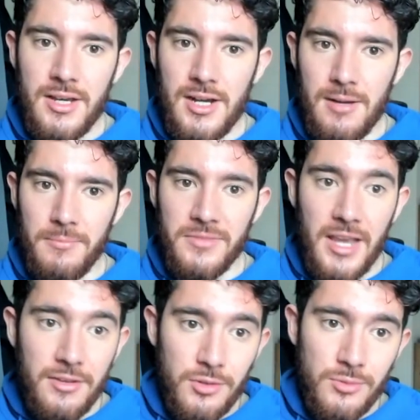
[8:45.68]
Um,
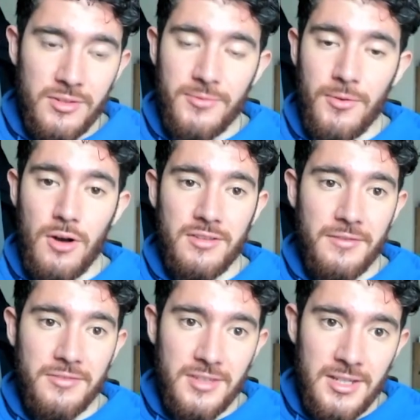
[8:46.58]
Tezos, as far as
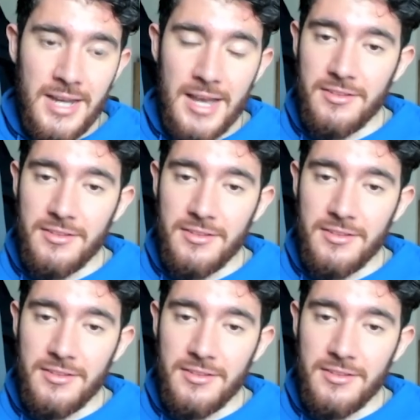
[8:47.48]
I've seen, has